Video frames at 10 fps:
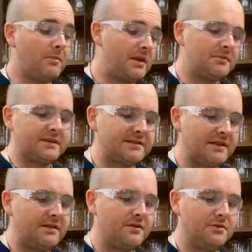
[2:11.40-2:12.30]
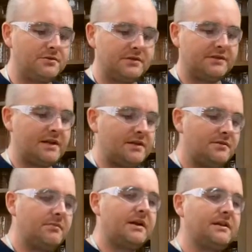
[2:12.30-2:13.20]
be able to see the
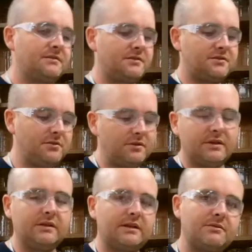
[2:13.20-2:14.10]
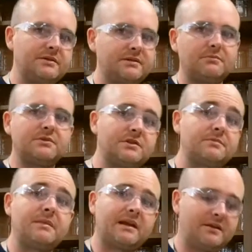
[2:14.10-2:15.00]
neutralization because they're two clear liquids. It will
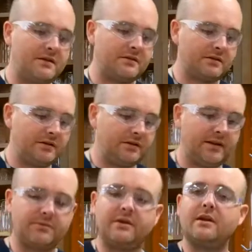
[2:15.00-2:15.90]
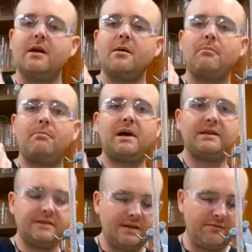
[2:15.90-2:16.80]
just make another clear liquid.
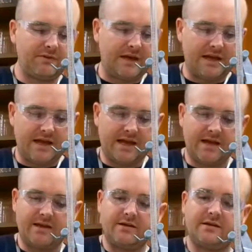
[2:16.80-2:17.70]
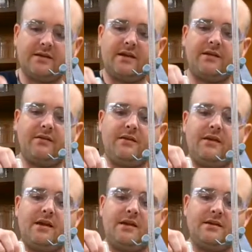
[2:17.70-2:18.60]
But if I add an
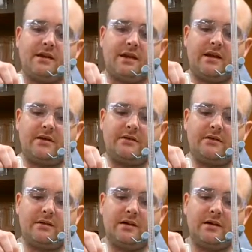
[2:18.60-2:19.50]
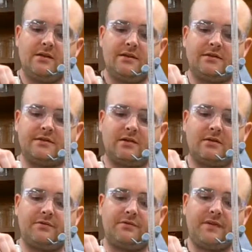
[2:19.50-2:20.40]
indicator, this is
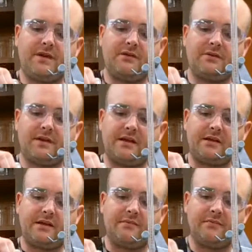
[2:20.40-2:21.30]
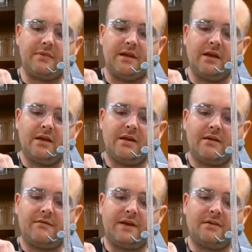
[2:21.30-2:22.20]
called phenolphthalein. Now,
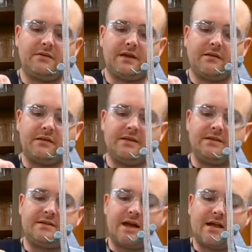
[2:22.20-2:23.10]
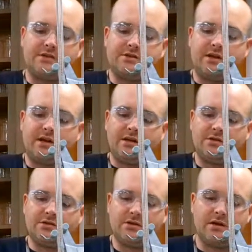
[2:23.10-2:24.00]
phenolphthalein does not
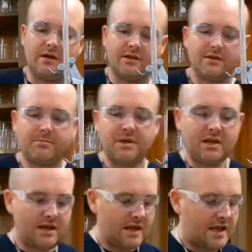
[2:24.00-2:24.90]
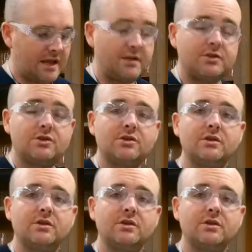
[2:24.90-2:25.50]
change the pH